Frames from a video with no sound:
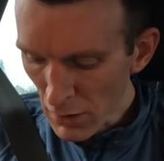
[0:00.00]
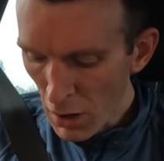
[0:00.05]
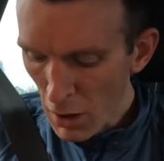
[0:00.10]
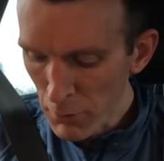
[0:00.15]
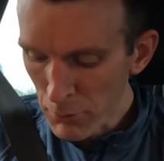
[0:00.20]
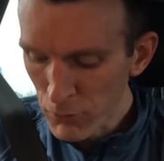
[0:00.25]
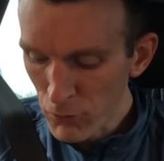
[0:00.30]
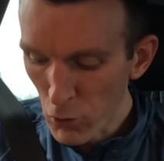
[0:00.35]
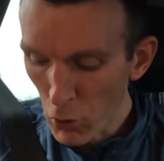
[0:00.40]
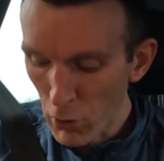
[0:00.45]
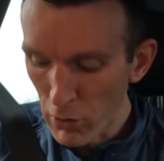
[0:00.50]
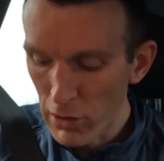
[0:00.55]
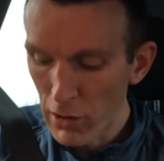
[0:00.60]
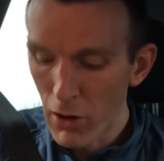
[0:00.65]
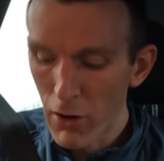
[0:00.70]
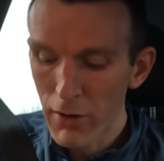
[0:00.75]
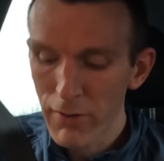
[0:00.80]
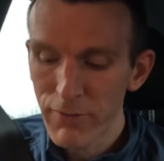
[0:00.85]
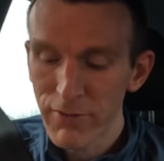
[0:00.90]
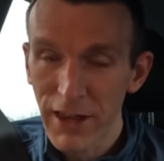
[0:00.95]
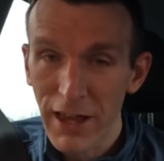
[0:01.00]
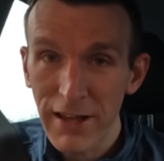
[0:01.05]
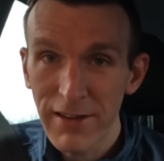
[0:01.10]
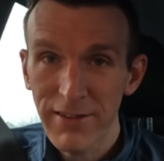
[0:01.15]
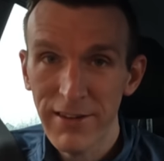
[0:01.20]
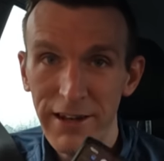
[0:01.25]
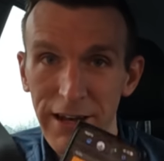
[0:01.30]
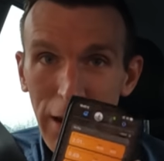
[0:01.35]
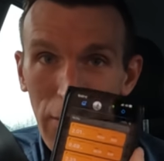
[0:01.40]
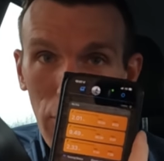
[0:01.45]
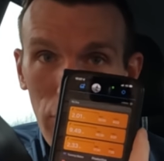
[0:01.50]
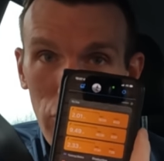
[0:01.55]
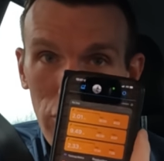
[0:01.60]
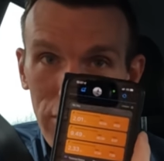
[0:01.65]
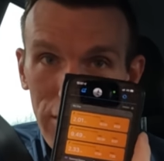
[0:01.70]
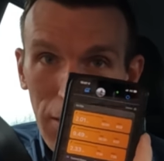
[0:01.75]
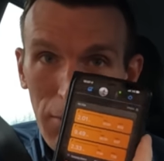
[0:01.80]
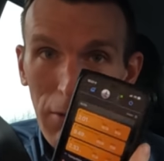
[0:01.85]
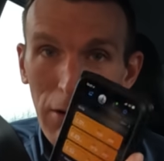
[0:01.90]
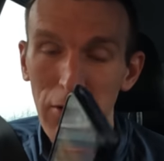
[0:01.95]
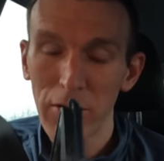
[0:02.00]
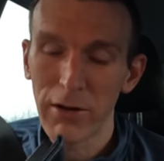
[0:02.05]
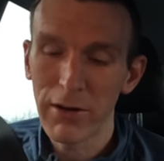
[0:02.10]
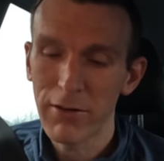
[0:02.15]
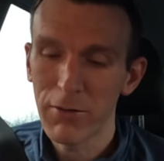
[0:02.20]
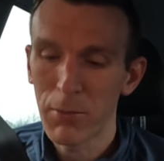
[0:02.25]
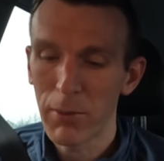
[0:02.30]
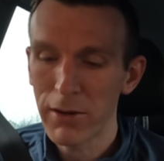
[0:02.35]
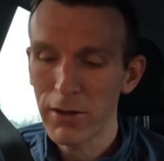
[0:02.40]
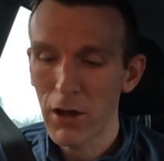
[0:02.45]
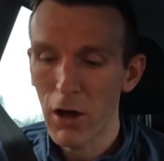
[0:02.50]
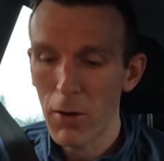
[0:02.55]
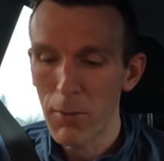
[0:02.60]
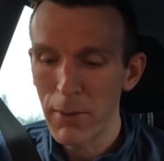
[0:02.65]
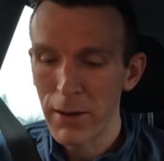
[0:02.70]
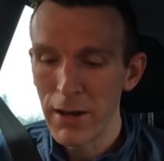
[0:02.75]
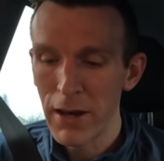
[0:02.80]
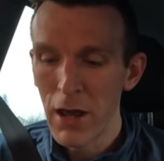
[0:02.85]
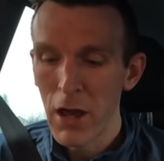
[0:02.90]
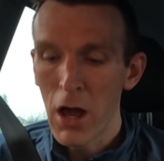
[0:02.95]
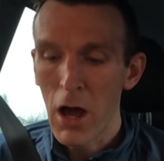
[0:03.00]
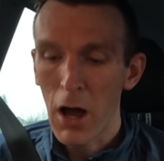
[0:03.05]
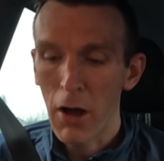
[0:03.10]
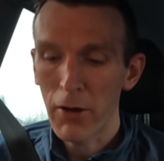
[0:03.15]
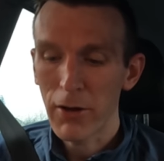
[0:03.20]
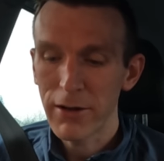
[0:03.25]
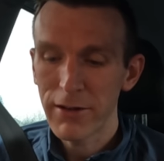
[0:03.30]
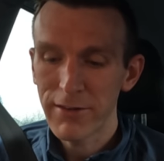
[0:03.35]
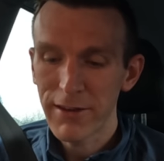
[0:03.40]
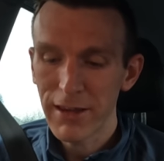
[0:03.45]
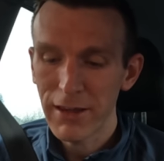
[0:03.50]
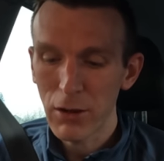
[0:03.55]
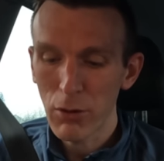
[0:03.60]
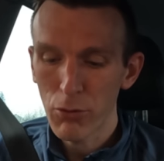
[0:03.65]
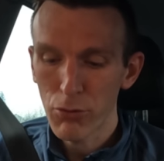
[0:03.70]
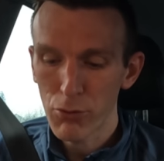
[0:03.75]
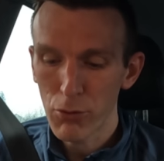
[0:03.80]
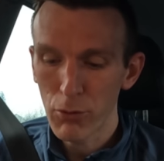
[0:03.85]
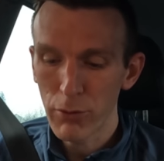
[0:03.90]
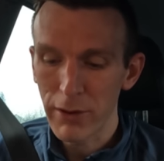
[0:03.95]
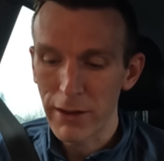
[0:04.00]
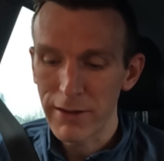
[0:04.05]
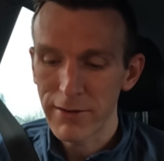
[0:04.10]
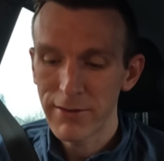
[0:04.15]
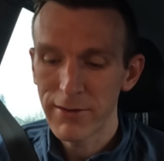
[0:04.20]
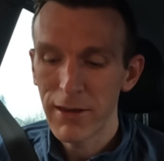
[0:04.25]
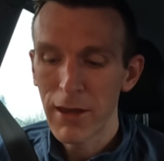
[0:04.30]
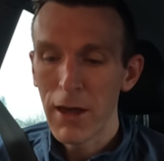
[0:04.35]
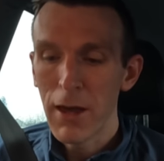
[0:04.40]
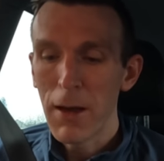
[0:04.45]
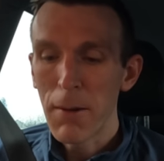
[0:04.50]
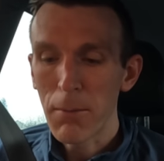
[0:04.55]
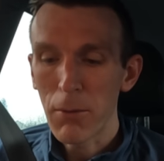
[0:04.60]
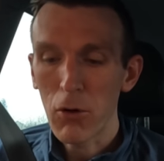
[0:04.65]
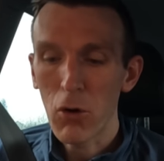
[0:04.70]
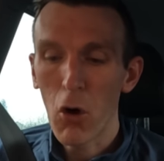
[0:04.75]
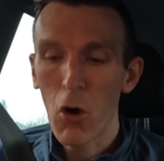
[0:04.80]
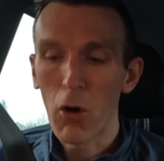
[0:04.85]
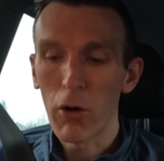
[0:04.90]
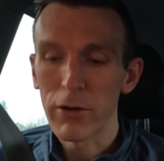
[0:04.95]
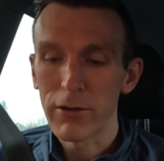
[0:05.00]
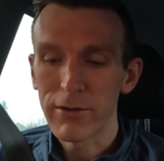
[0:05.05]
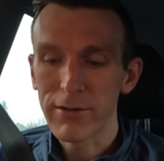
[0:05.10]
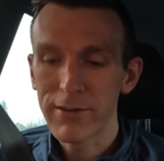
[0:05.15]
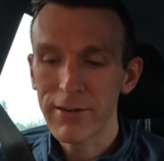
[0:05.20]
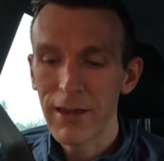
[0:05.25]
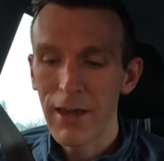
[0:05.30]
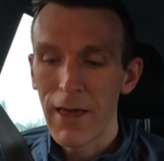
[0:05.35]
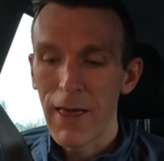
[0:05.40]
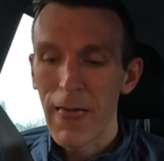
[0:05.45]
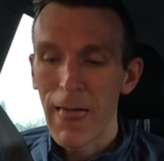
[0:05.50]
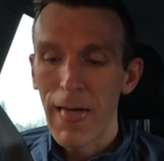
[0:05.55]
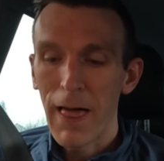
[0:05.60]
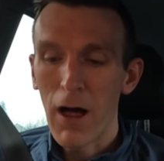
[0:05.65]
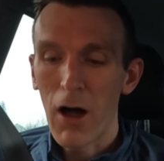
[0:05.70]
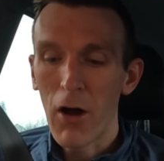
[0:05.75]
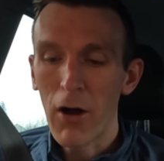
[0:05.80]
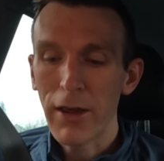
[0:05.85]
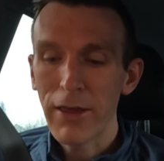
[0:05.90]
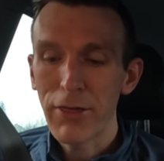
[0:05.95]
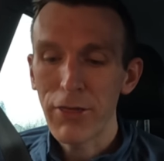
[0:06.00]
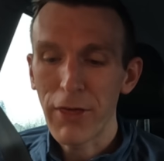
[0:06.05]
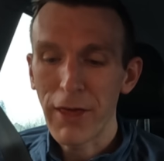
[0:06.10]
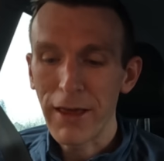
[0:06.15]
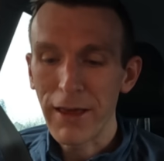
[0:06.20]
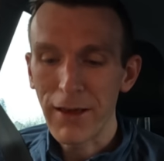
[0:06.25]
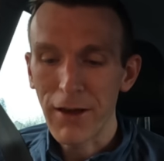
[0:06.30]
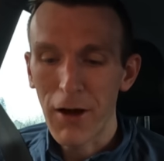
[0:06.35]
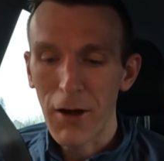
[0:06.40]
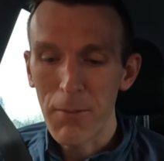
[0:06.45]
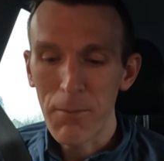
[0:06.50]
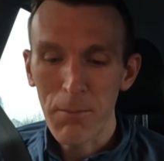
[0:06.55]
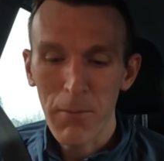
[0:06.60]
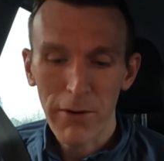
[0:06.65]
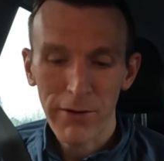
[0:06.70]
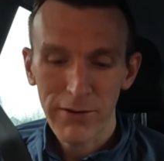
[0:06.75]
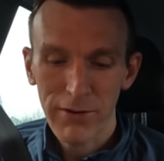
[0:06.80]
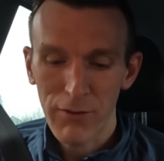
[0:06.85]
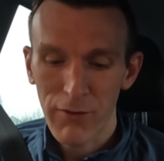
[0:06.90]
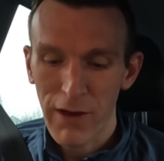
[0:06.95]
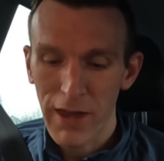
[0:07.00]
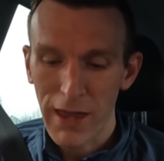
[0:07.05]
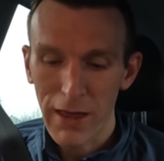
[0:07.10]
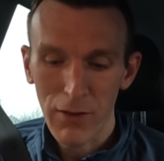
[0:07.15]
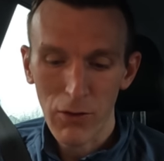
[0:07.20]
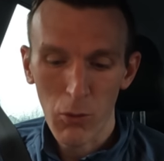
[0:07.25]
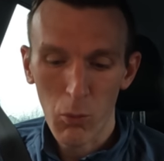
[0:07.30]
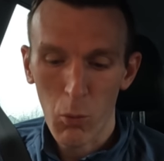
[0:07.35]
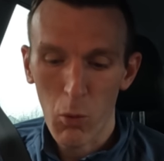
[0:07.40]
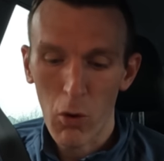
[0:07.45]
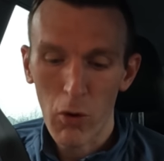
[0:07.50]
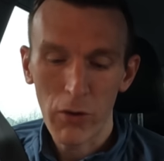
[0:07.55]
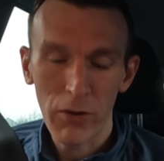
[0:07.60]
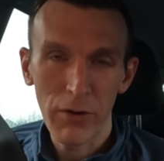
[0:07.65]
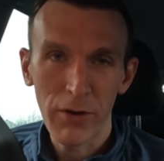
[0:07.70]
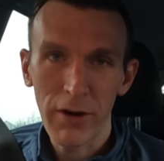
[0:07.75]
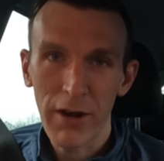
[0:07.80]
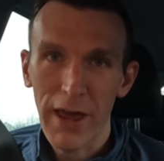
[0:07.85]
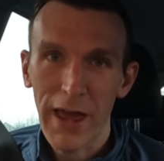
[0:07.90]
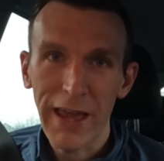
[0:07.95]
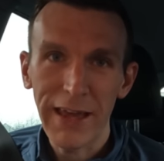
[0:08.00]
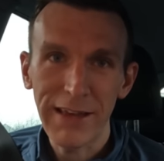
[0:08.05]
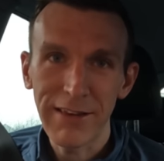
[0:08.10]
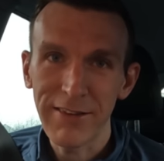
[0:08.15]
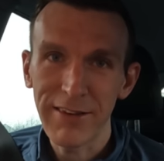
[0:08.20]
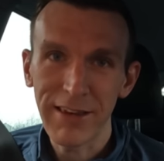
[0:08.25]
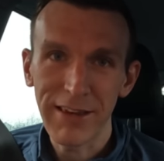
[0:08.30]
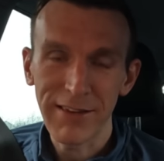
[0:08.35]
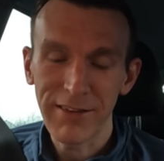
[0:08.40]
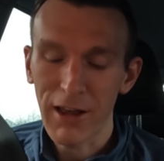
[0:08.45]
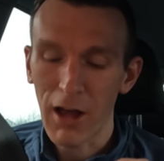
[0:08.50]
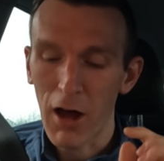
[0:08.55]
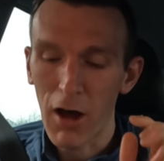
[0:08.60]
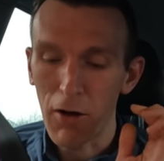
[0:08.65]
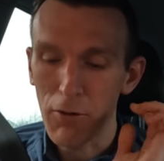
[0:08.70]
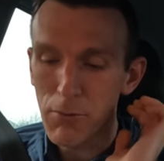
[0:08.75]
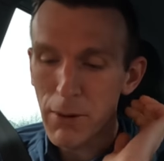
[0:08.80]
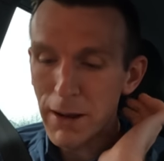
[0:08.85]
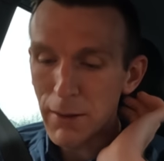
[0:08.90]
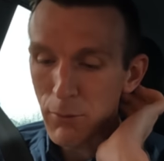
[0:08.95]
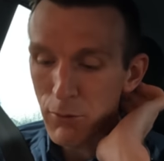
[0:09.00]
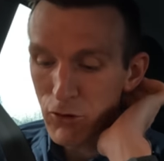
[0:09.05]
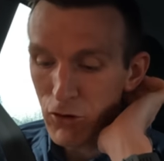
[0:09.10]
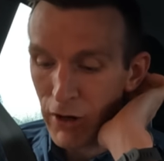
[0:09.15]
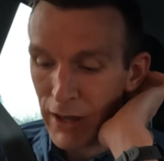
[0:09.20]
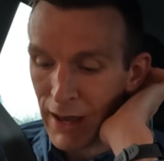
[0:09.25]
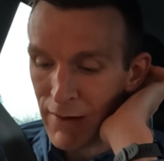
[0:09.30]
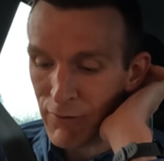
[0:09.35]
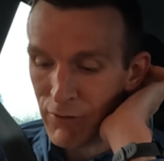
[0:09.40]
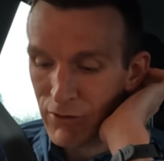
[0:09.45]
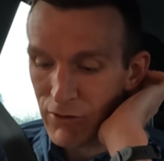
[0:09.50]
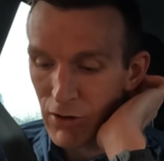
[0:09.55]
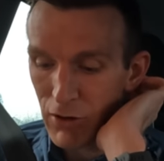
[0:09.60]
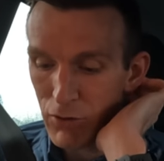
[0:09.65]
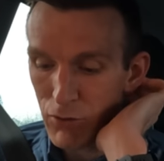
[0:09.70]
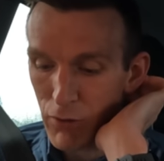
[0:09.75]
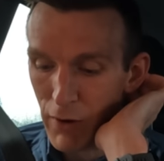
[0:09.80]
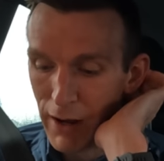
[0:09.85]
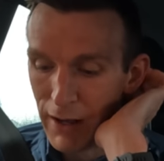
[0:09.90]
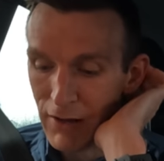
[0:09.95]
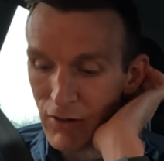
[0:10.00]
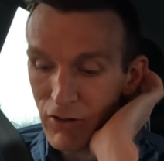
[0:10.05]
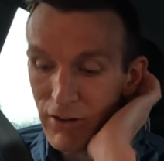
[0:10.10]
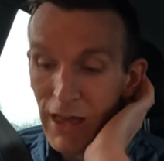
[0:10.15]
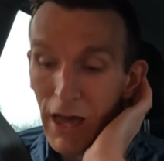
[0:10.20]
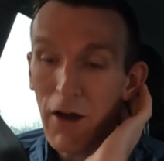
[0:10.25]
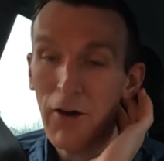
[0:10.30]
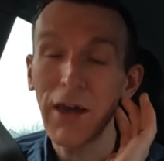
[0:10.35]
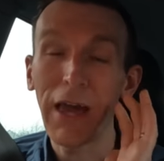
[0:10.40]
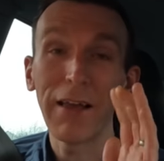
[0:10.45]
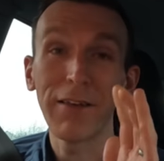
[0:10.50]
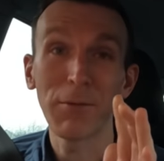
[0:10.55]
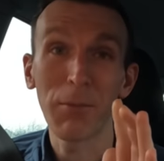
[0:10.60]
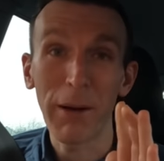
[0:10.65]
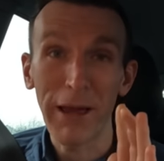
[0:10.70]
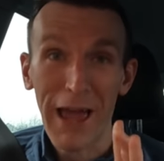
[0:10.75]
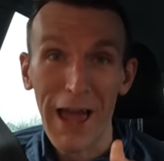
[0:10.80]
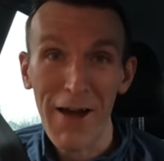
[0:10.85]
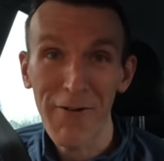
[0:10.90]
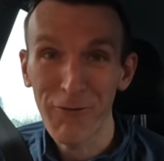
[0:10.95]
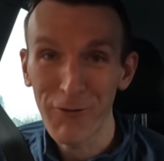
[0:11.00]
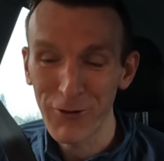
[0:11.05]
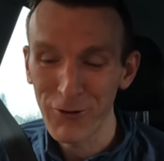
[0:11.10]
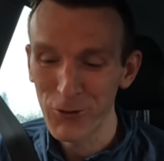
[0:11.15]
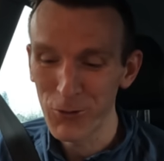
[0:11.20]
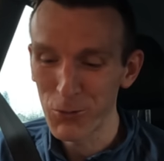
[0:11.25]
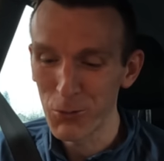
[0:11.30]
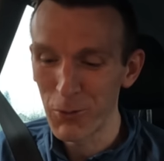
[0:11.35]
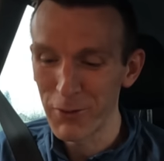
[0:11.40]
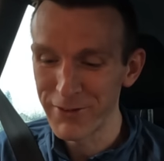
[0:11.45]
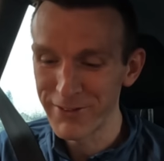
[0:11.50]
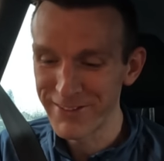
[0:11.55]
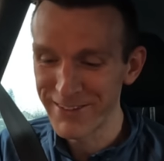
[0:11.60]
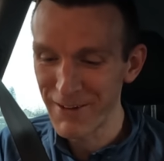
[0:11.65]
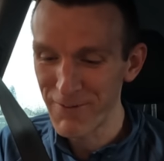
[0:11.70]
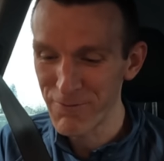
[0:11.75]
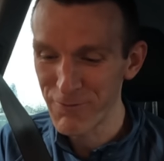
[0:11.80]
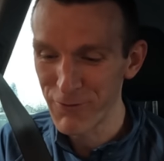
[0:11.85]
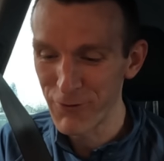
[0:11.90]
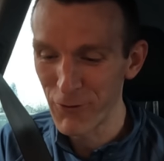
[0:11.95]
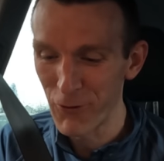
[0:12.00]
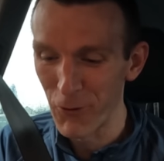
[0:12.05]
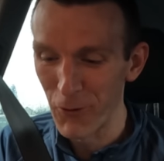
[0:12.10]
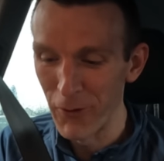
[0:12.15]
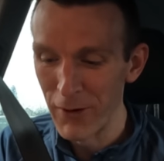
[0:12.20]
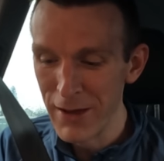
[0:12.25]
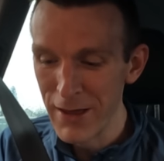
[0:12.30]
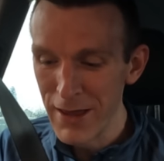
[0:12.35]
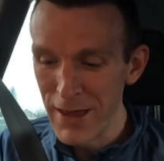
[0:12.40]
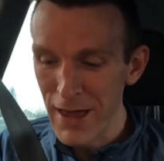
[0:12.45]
I've got live data now, I've just uploaded it to my Garmin. I'm going to take you through this because I think I must have hit the 180s heart rate, which I haven't touched for ages yet. Okay, so my average was 174.